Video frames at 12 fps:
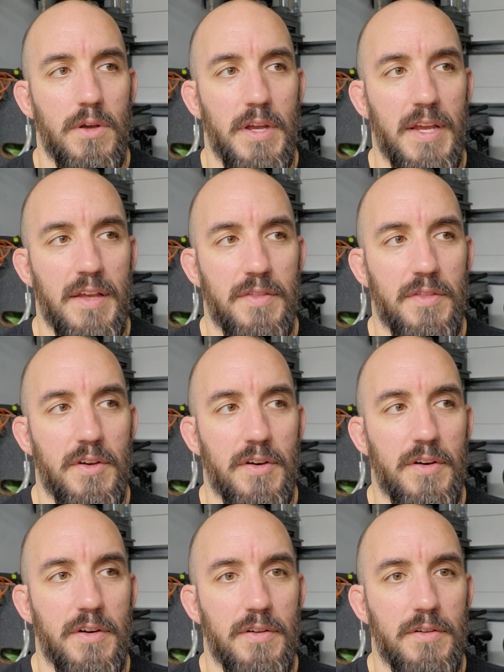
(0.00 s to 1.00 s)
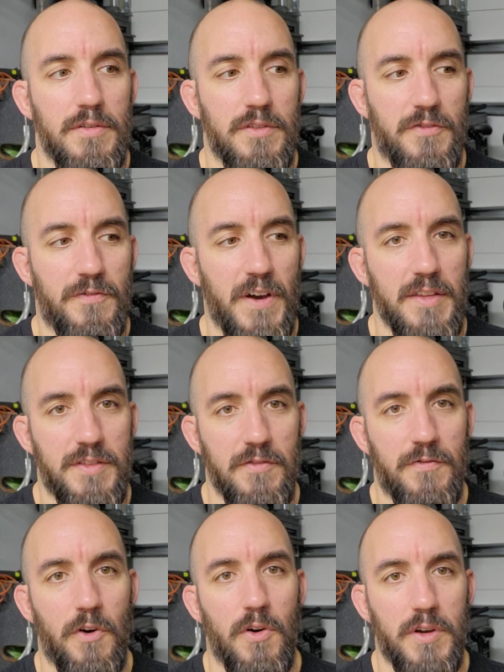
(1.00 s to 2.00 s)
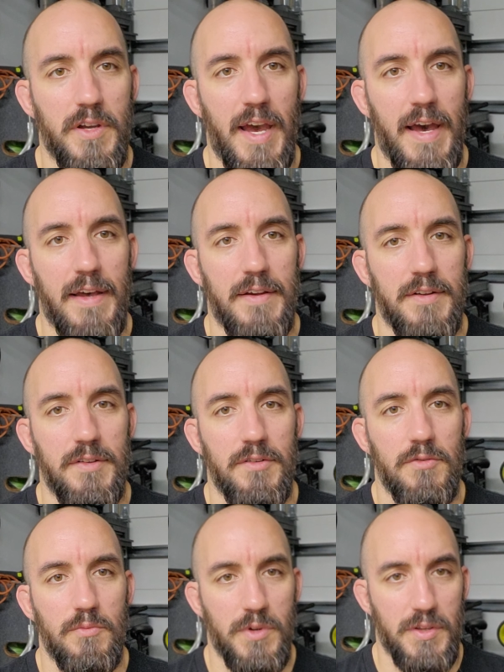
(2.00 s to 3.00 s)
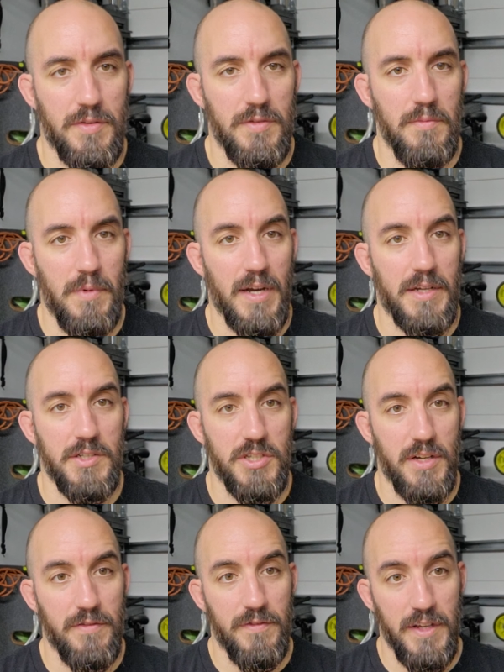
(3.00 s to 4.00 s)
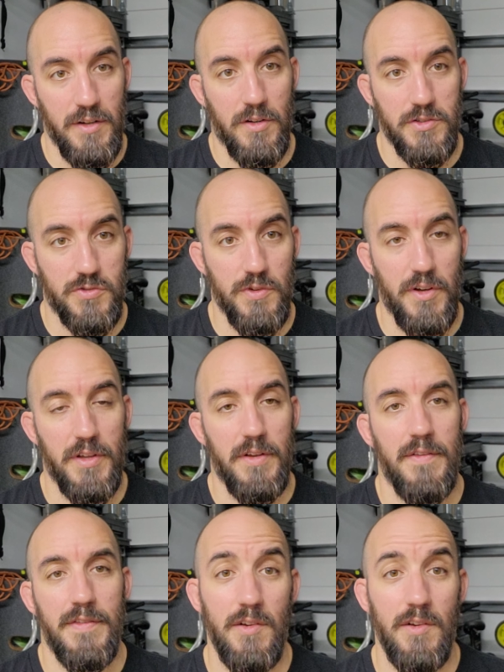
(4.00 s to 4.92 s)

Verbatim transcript: In the the fight that Volk had with Makhachev in Australia,